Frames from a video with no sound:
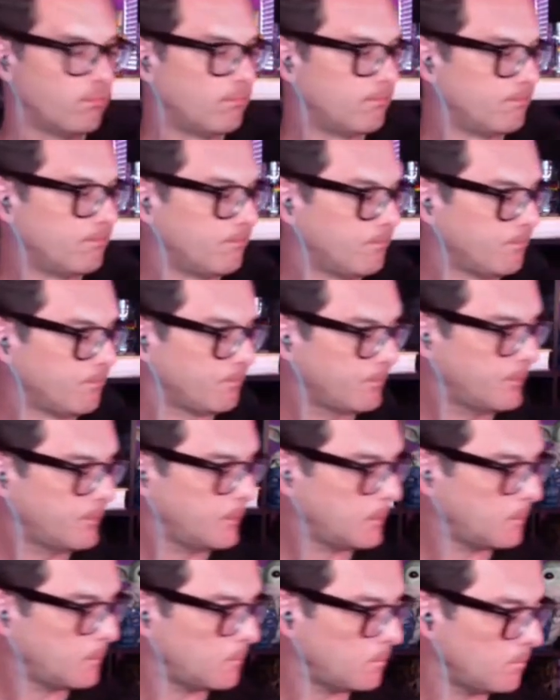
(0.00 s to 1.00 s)

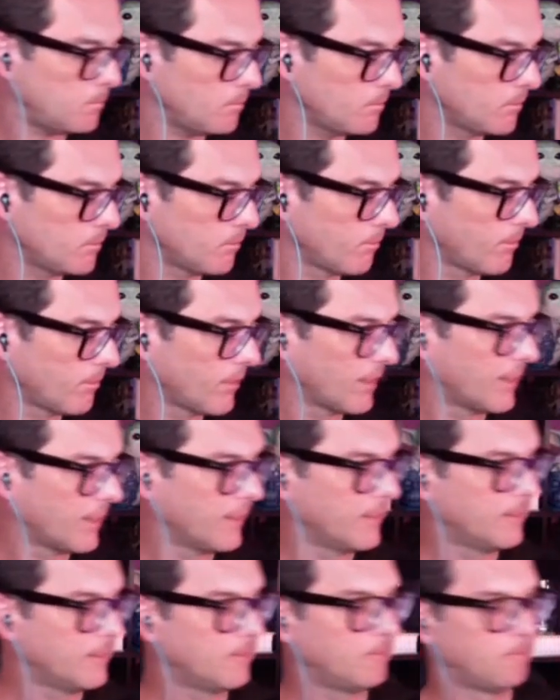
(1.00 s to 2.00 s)

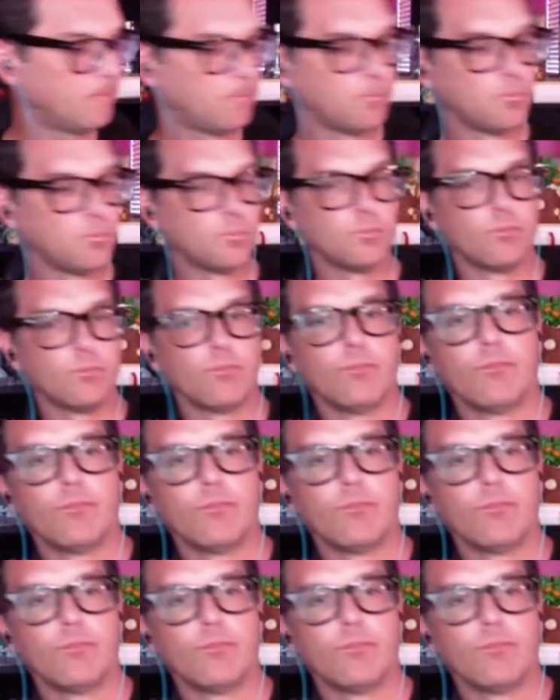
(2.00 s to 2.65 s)
This person isn't speaking.